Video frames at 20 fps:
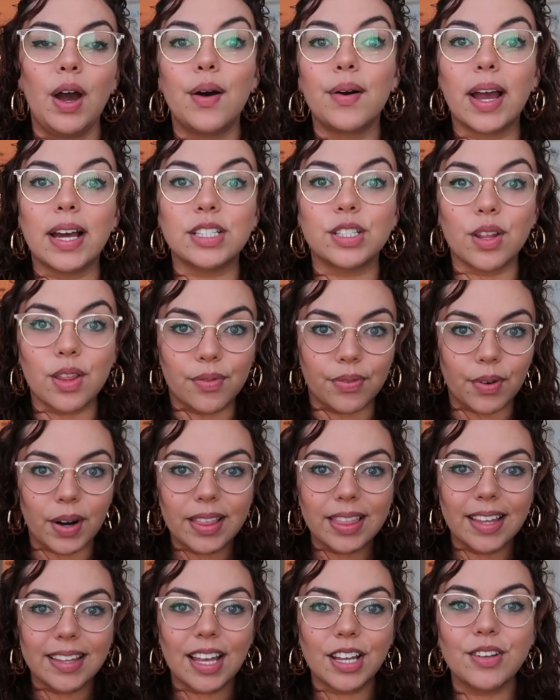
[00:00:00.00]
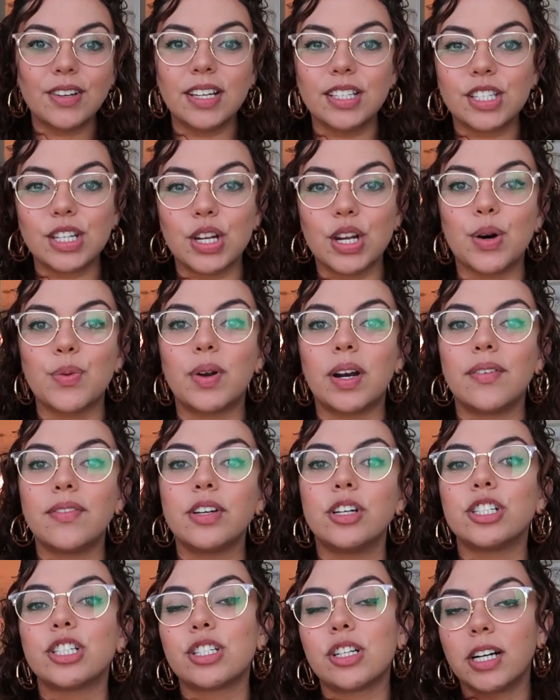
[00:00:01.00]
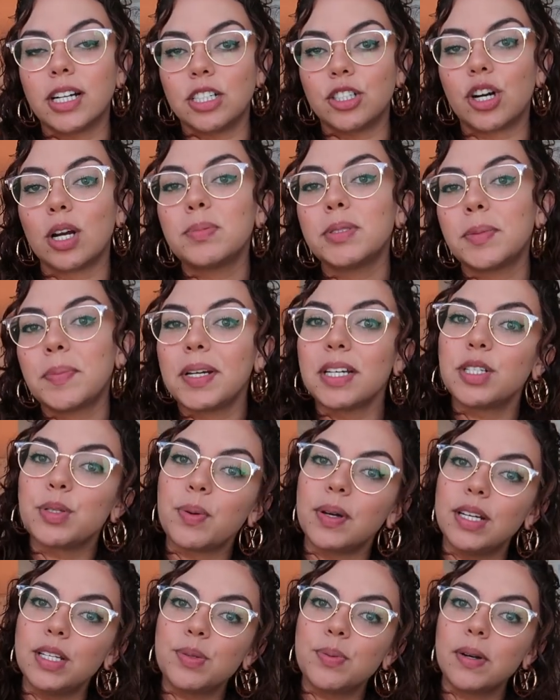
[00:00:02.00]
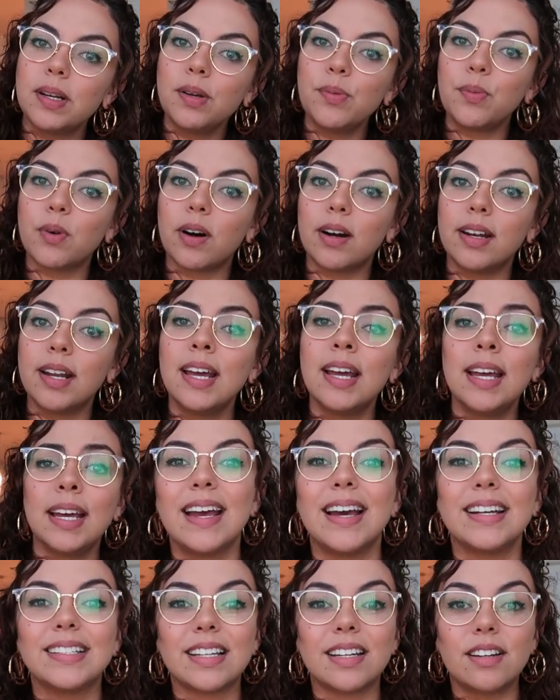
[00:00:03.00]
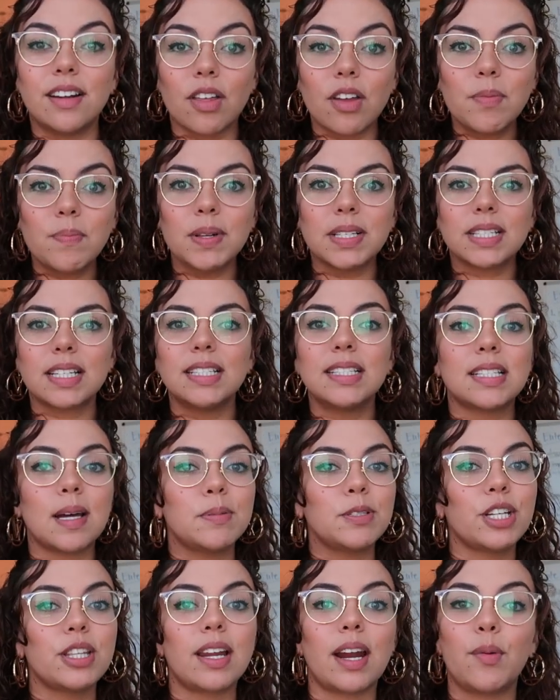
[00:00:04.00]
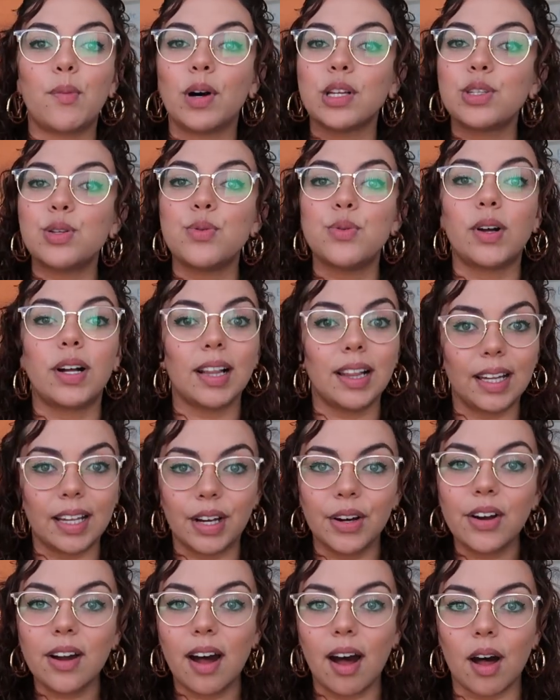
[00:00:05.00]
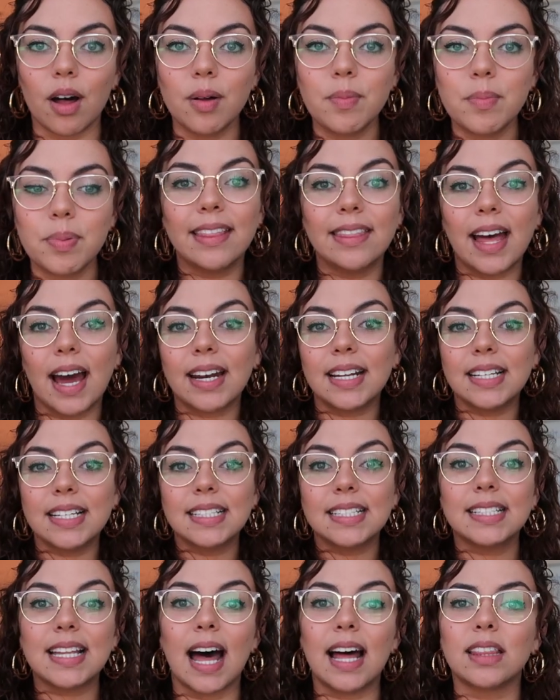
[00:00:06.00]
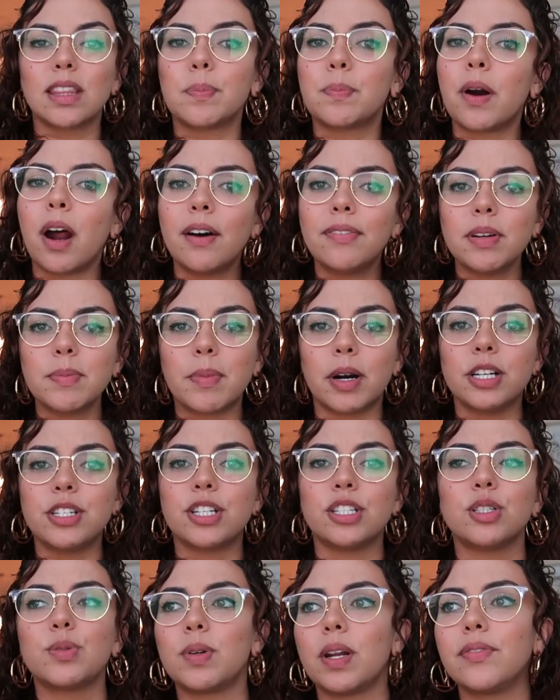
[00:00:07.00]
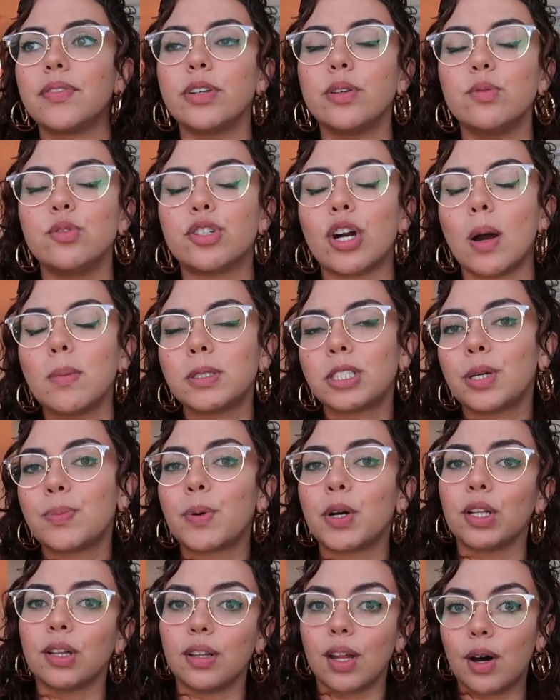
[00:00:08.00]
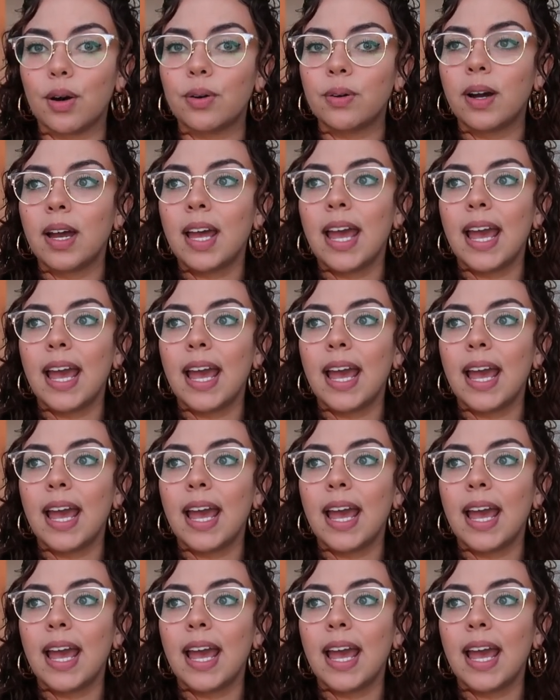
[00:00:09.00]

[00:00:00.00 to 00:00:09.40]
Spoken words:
Okay, so the fourth thing that you need to know whenever you're starting dropshipping in 2021 is another misconception that I want to clear up, and that is that the profit margins whenever you dropship are low.